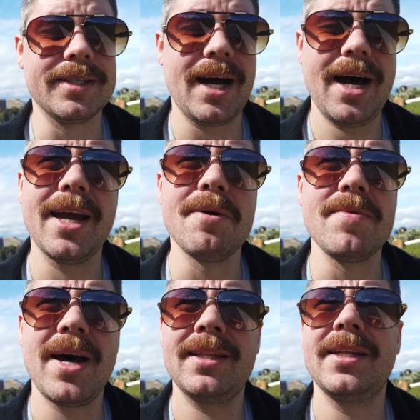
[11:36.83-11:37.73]
because I
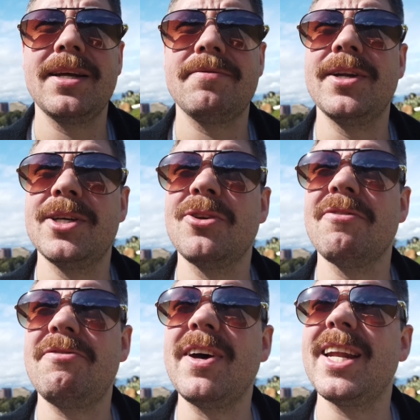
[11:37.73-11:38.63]
am not the
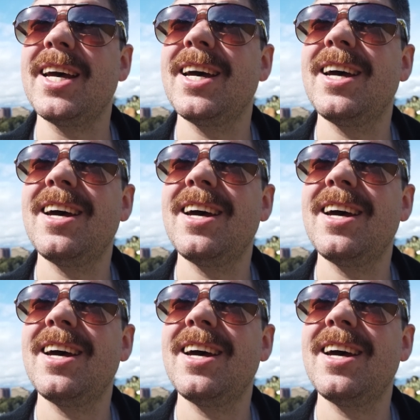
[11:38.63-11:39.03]
definition of fit.